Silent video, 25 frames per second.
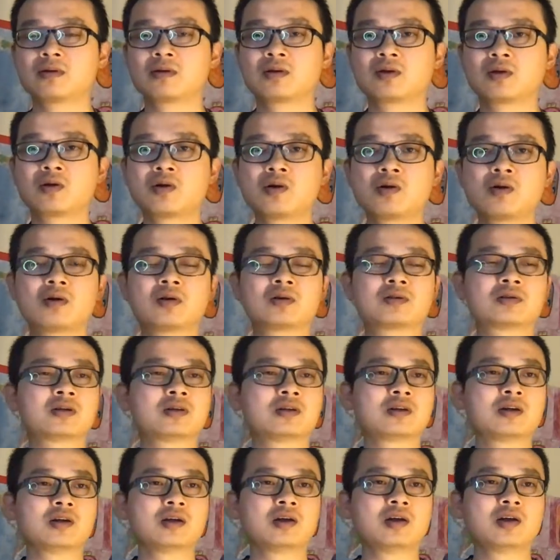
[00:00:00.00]
God,
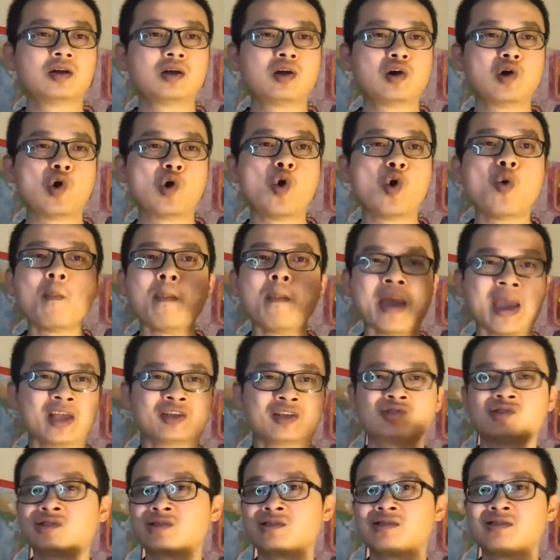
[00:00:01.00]
all
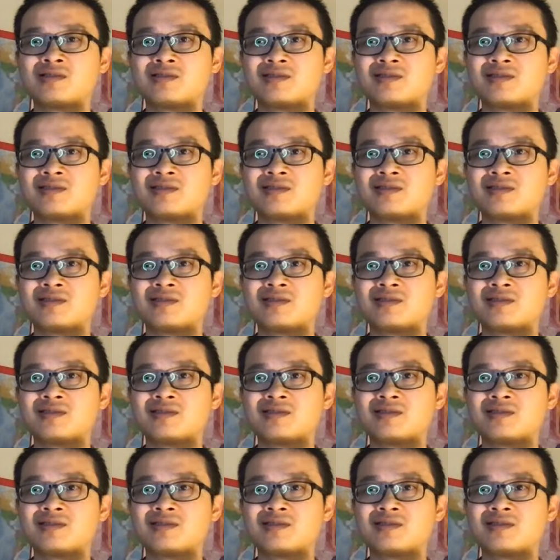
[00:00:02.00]
match.